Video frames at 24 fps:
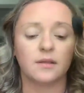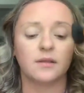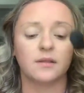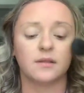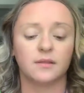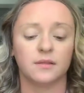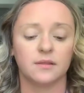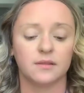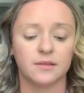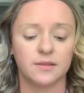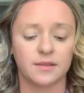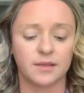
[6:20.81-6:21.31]

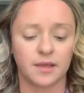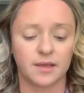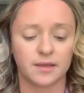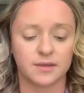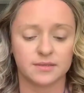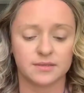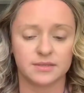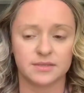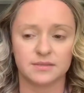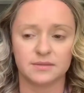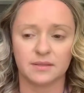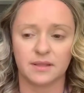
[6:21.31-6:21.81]

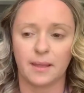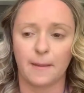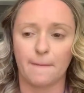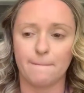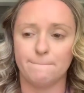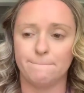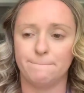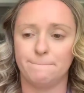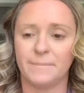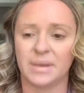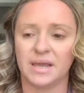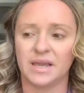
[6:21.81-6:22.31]
Thanks,
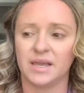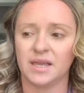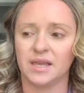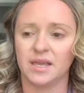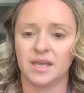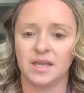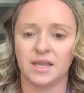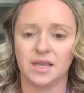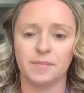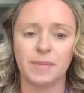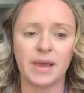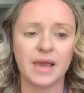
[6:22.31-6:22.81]

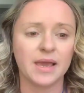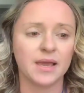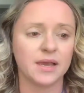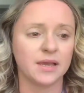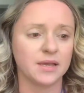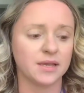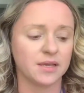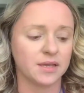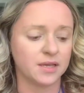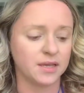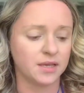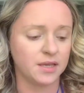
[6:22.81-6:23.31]
babe.
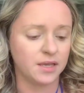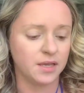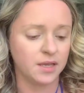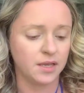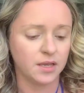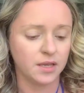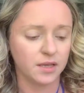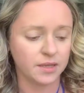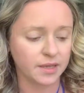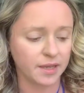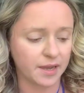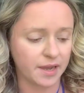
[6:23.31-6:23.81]

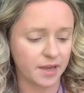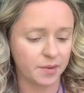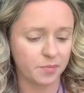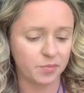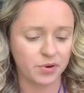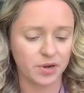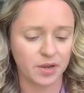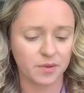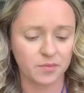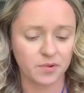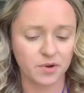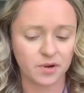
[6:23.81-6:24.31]
Okay, eye
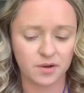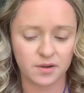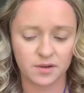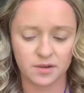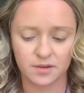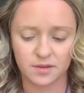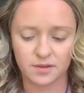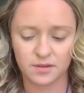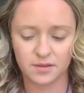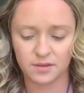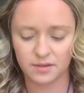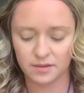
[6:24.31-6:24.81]
primer.
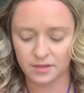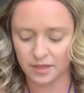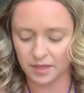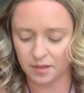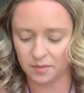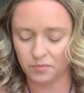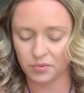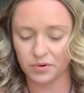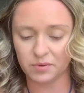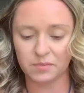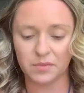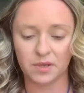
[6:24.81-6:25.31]
Okay,
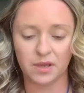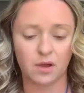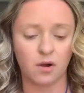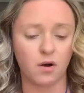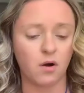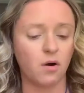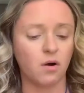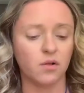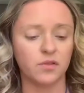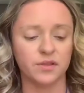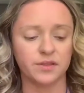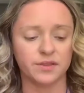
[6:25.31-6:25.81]
bring me
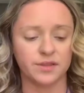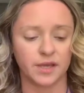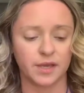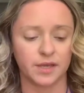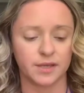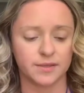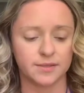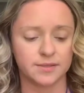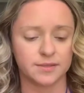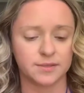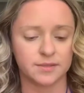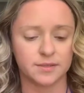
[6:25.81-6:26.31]
all the
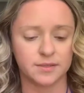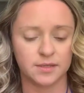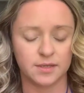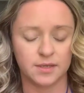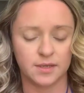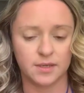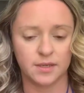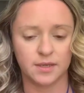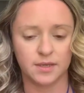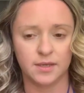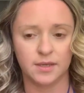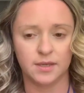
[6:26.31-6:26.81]
things.
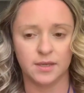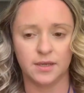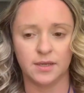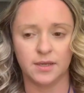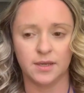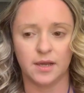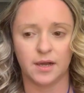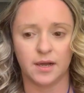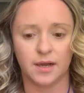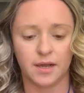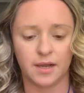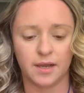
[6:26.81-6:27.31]

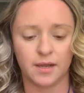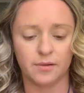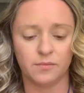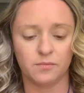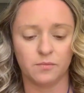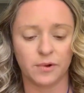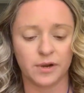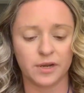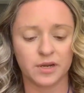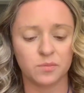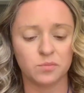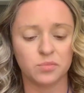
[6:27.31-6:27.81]
I'm
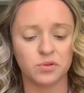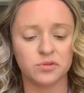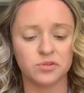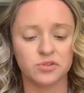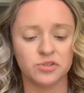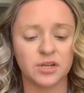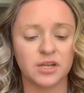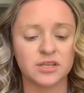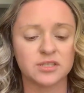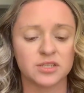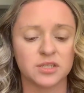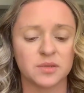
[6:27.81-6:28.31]
wearing a blue
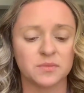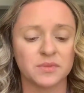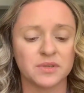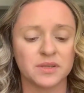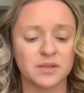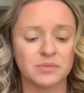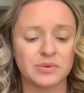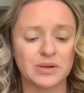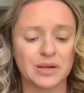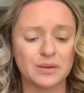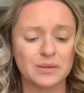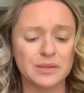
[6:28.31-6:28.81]
dress, so I'm
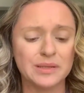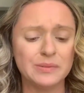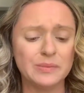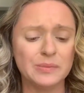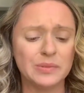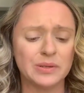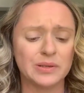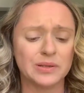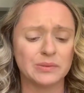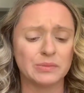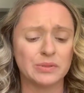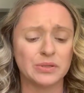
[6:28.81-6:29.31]
gonna probably
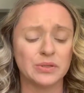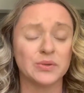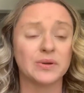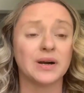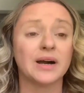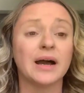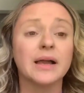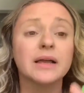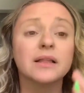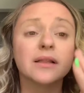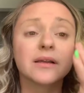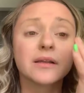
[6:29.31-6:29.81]
put blue
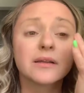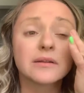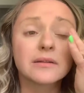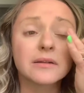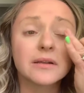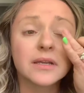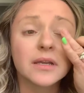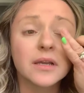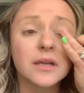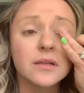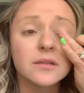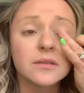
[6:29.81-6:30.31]
eyeliner
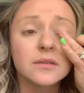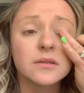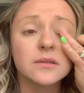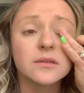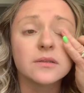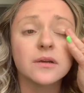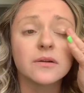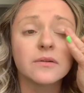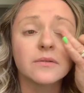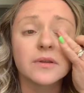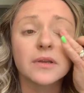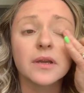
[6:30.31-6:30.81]
again, so
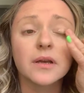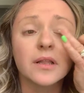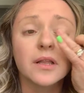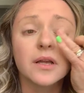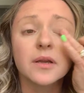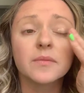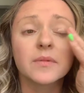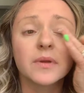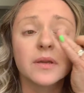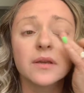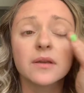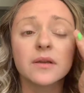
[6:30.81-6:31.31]
don't yell
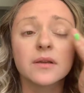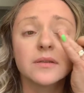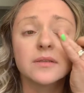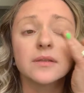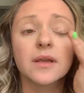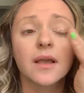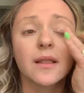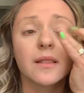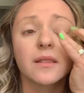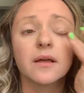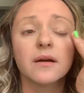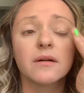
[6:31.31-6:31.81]
at me, because
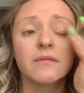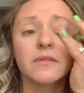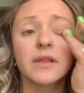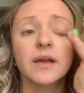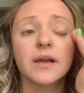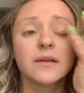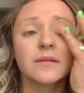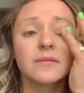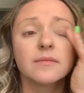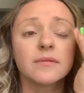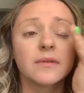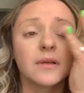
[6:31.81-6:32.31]
I love
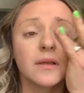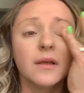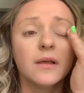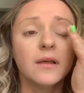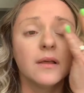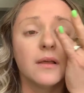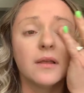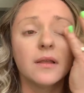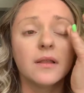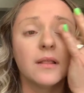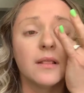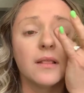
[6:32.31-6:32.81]
that
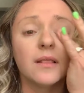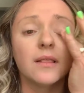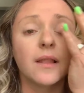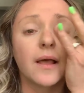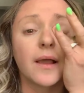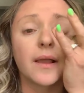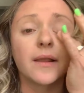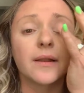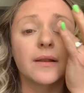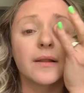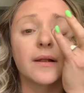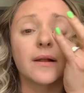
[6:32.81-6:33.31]

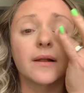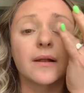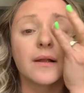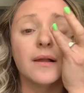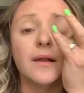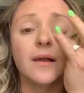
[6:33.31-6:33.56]
liner.